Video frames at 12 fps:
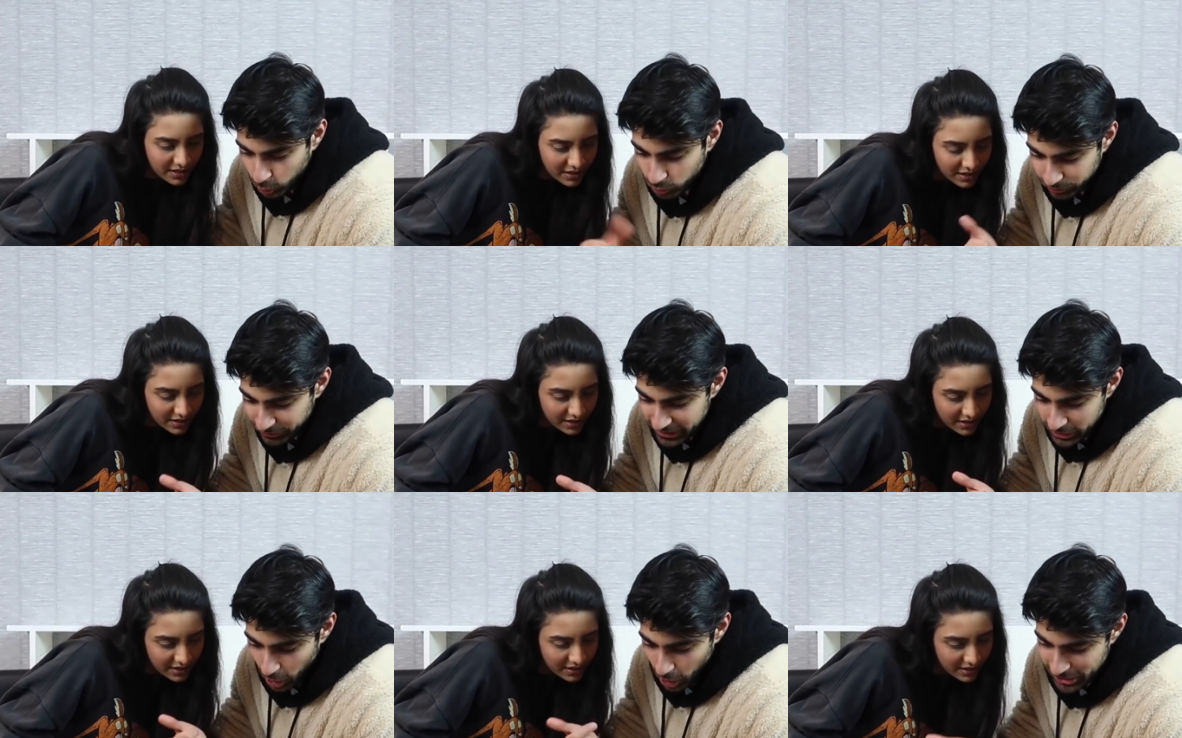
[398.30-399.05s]
Speaker 1: kulfi,
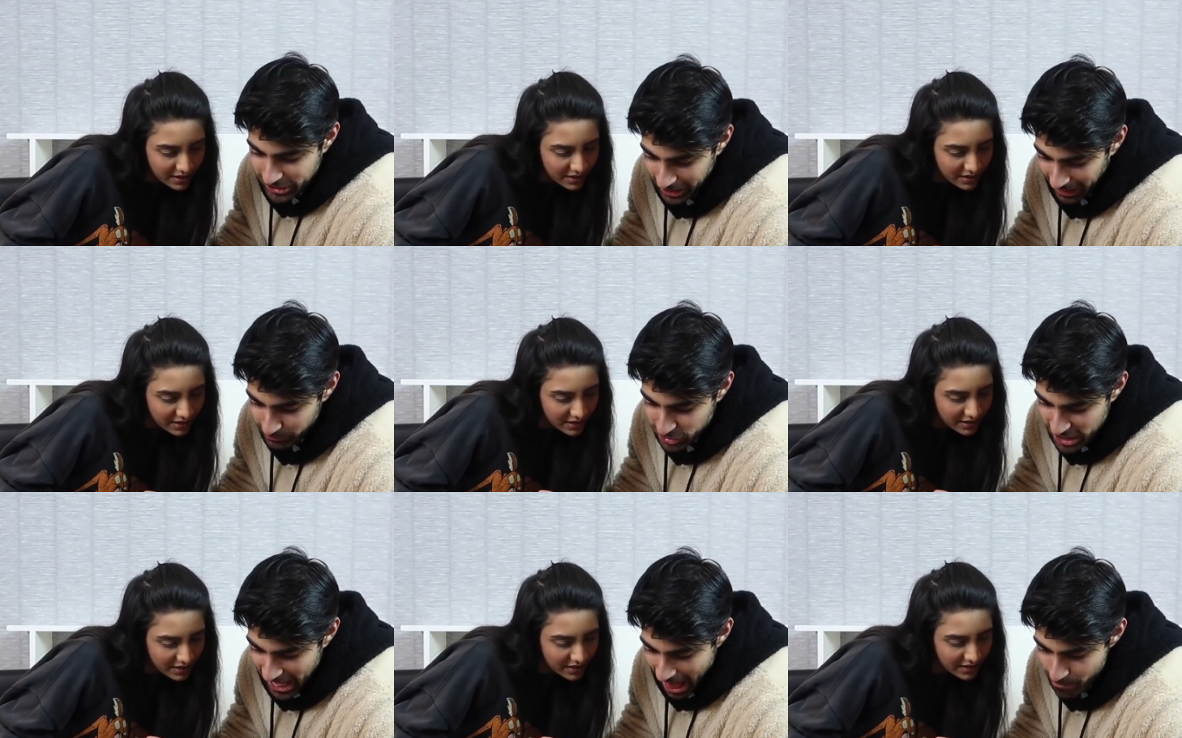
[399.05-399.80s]
you got
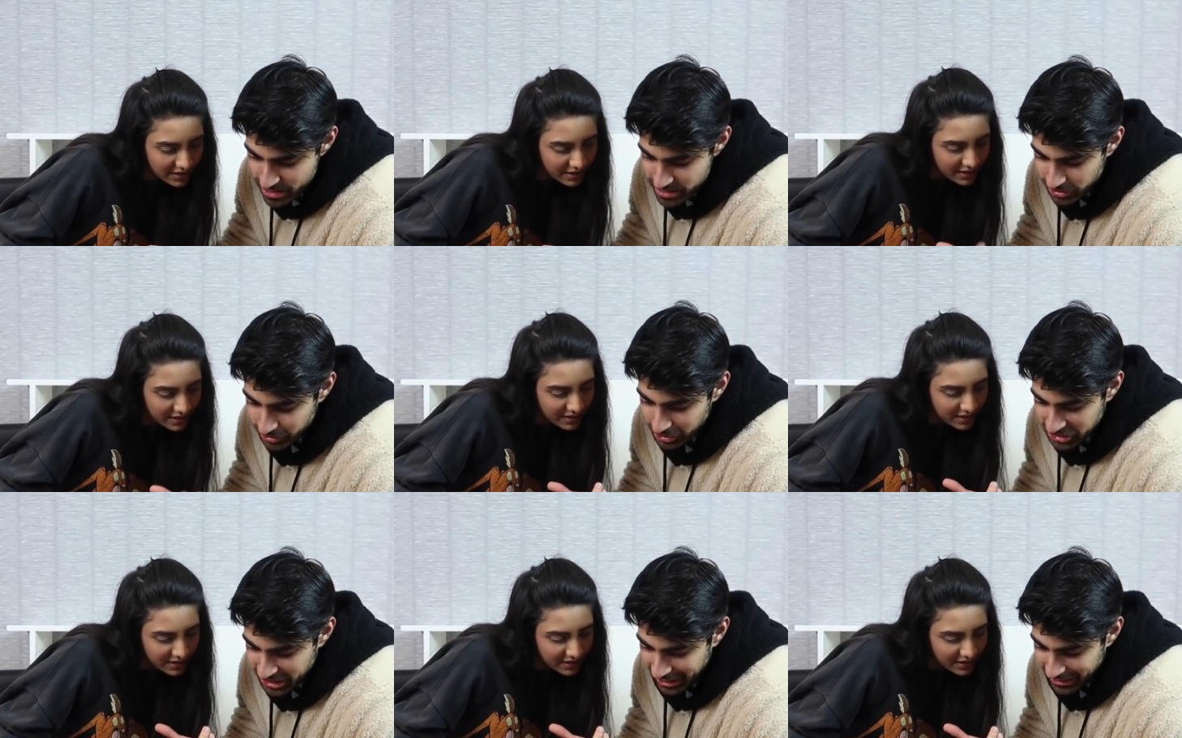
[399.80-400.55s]
gulab jamun, you
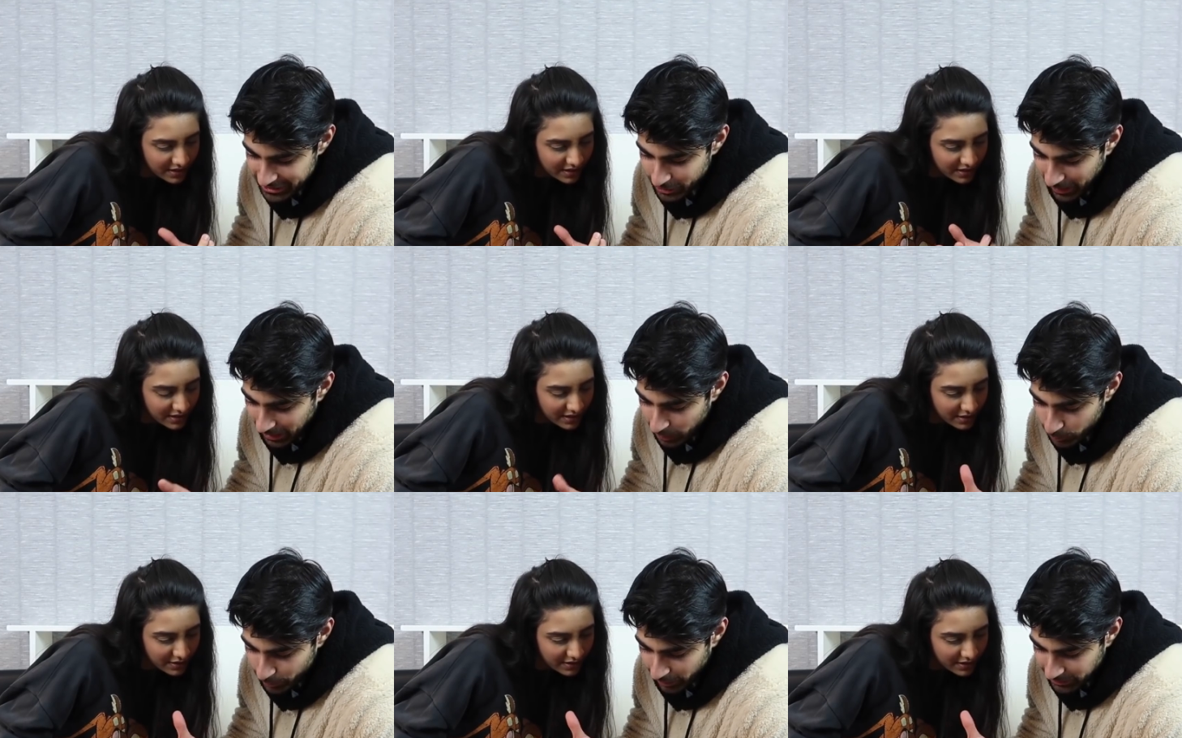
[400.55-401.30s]
got chai, you got
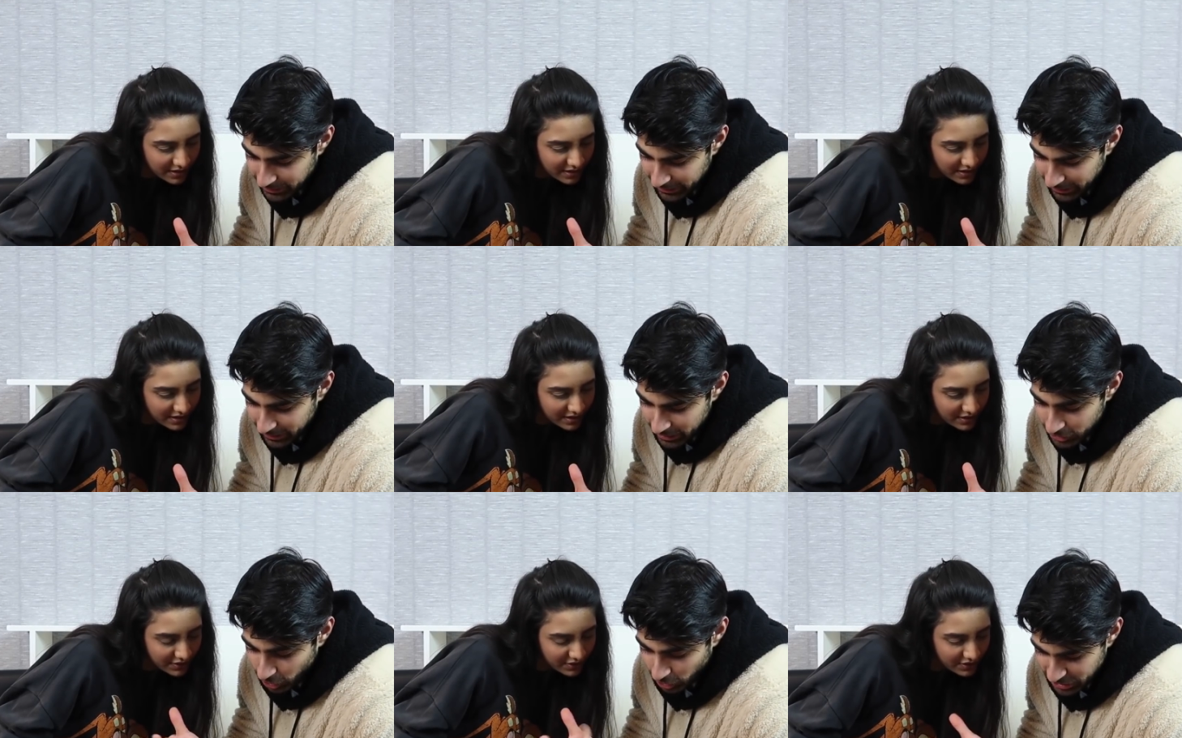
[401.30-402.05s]
aloo parante,
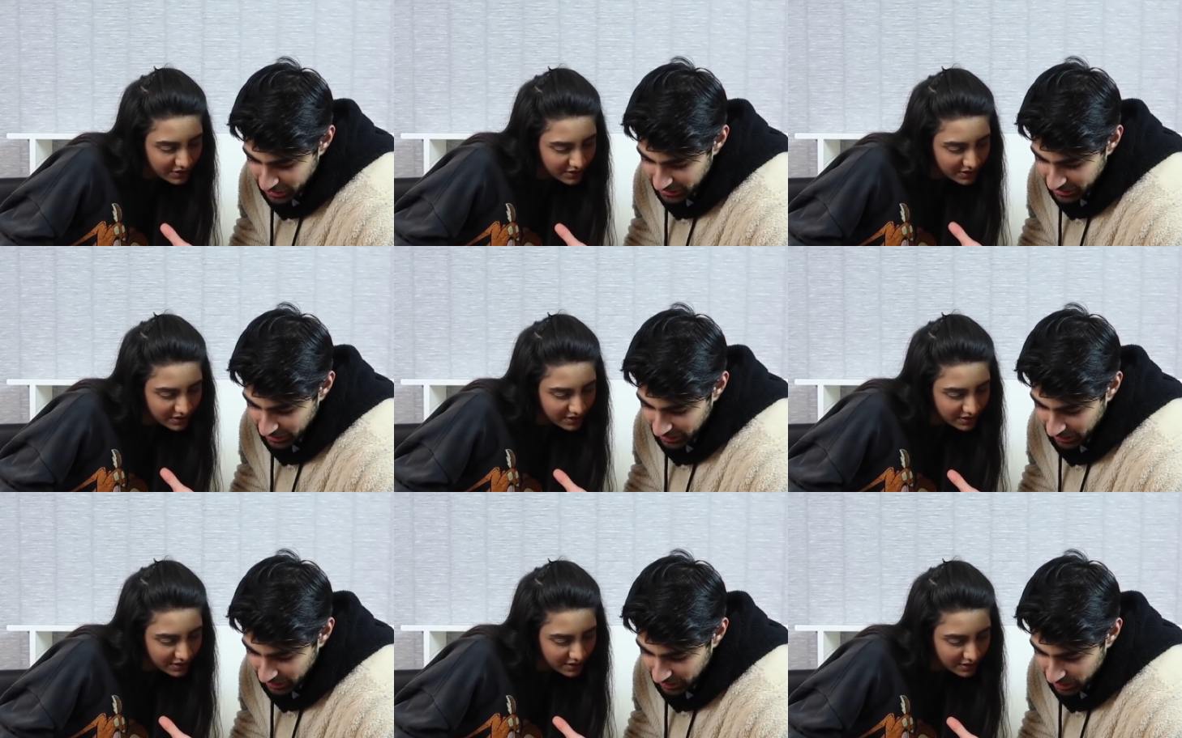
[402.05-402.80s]
you got chicken
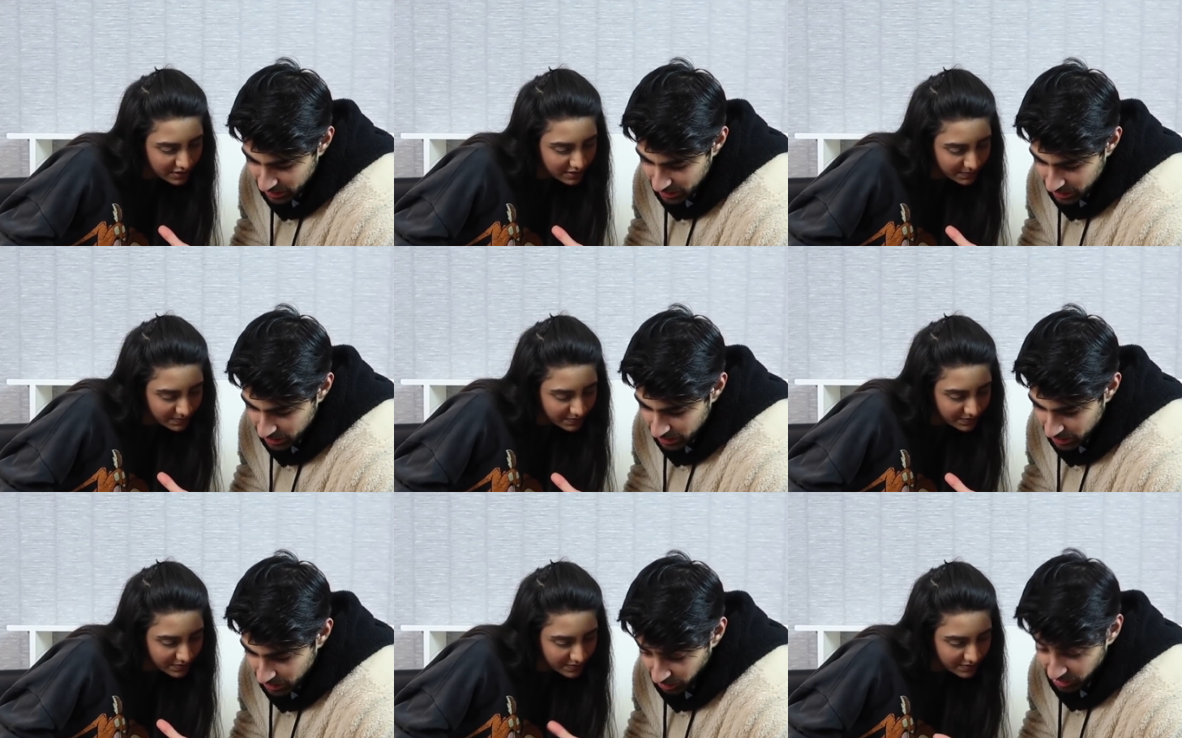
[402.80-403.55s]
tikka.
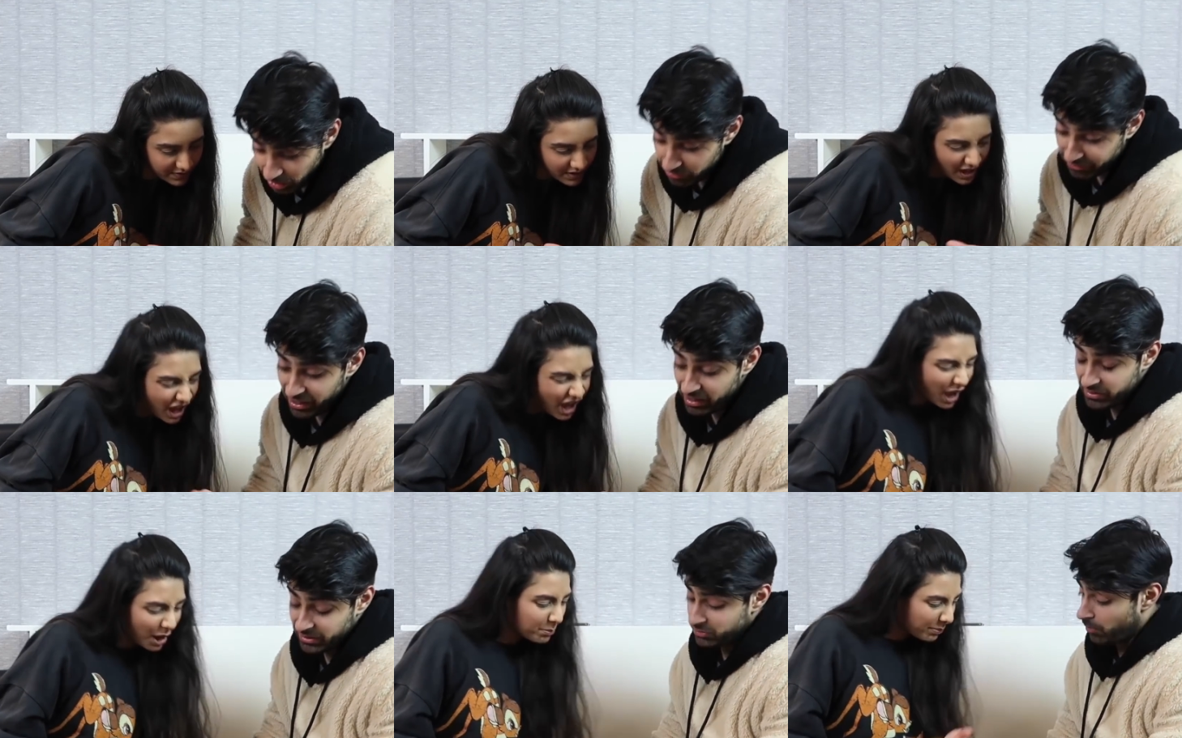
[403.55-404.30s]
Oh, you got
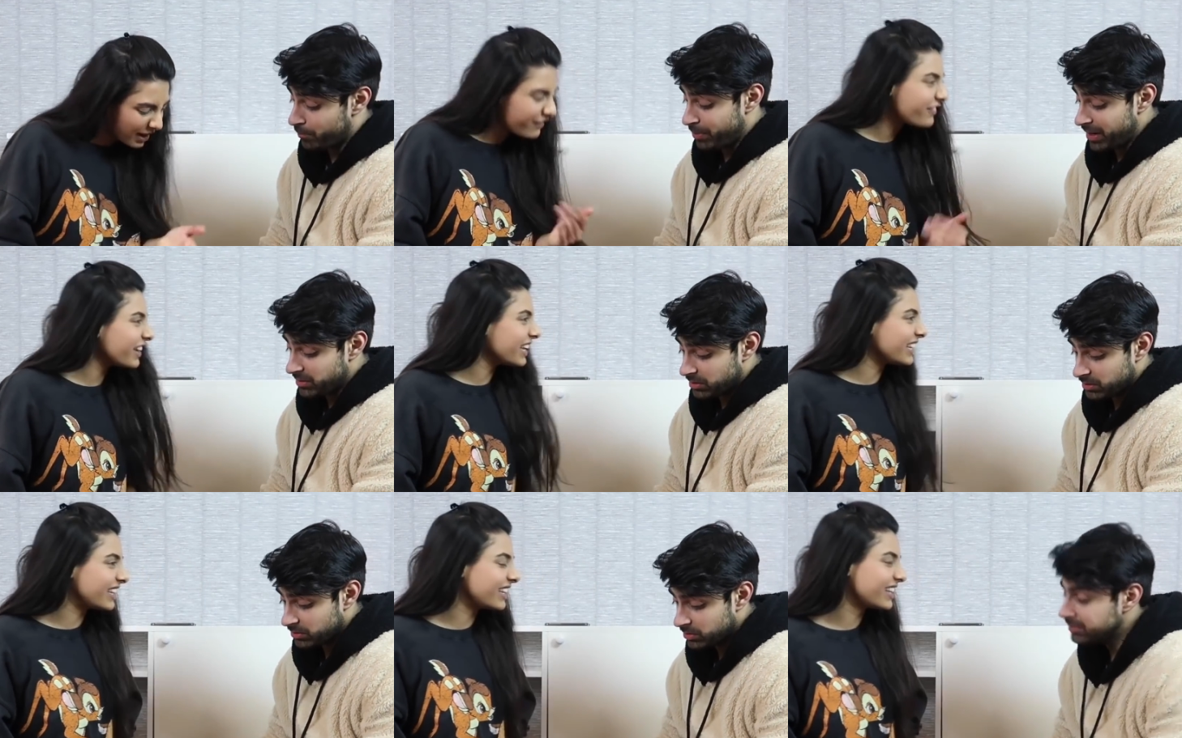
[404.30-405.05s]
five? That's not
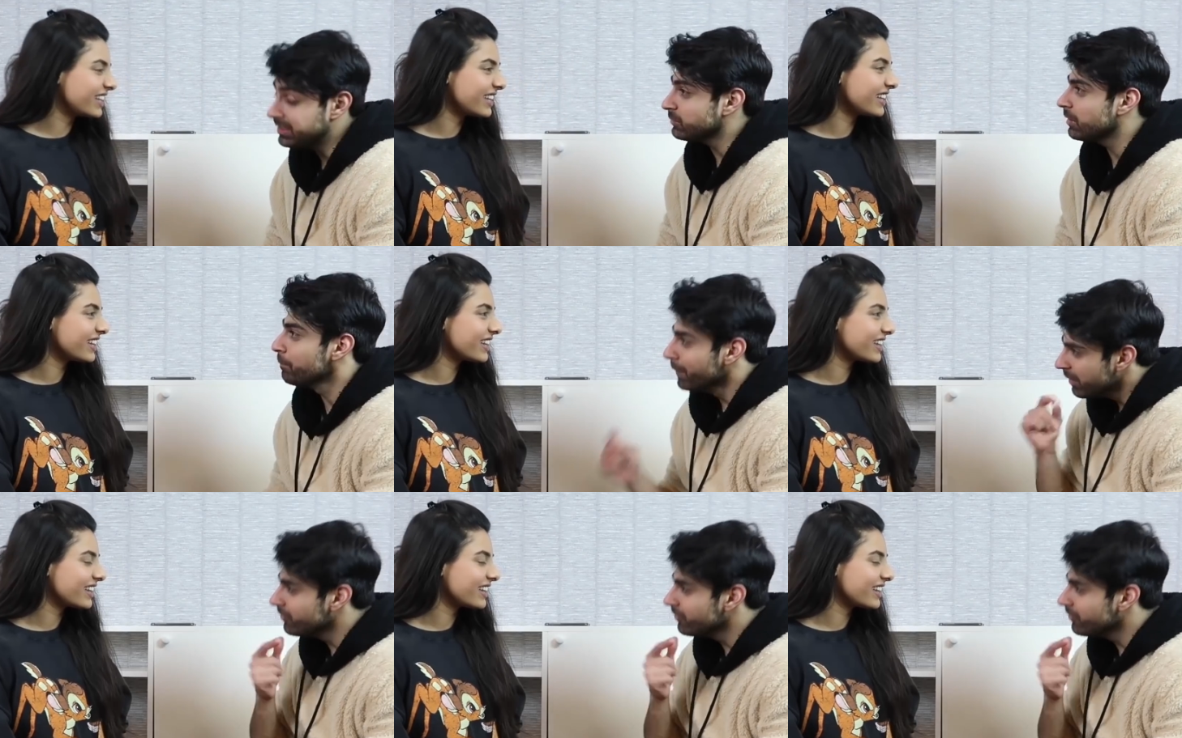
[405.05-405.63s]
bad. That's what.